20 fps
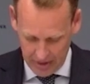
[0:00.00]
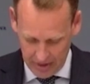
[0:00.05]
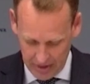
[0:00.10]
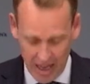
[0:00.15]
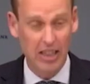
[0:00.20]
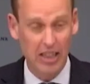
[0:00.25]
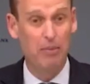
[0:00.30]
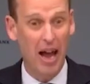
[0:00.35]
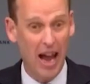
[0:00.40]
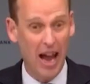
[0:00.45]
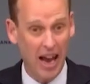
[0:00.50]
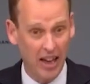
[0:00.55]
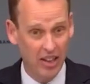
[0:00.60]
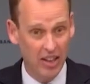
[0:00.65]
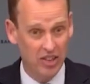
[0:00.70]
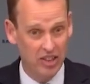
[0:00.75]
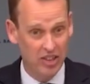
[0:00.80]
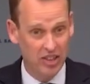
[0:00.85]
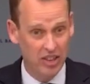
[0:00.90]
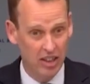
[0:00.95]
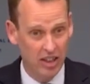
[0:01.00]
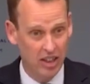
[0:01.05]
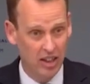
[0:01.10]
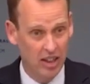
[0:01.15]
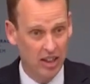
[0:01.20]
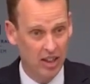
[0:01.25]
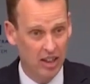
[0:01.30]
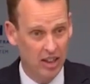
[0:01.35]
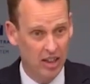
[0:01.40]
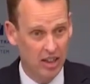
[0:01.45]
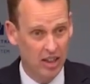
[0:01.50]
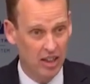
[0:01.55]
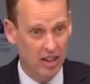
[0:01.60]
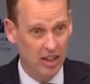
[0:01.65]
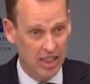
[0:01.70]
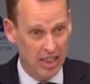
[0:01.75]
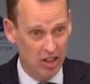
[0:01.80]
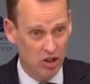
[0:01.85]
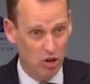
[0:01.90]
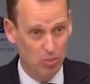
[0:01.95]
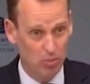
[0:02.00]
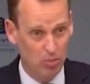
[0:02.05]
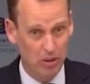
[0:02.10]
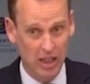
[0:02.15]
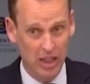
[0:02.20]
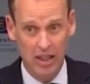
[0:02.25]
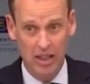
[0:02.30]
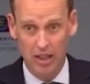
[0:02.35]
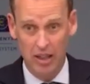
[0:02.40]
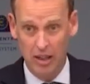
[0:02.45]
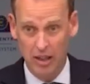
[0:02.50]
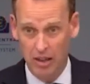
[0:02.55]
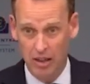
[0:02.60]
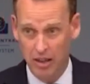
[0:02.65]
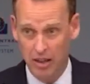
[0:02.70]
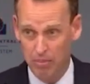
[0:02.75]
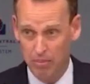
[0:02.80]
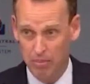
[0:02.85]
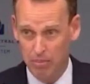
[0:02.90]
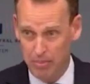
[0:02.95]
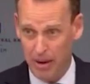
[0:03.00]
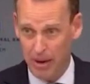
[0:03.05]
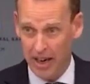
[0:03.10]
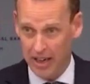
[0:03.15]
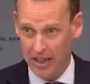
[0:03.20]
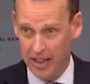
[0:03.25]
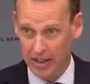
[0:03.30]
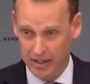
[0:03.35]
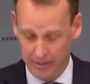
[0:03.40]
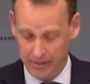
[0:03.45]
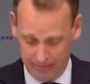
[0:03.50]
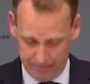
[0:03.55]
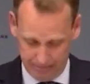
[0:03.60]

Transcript: and The banks need to be prepared.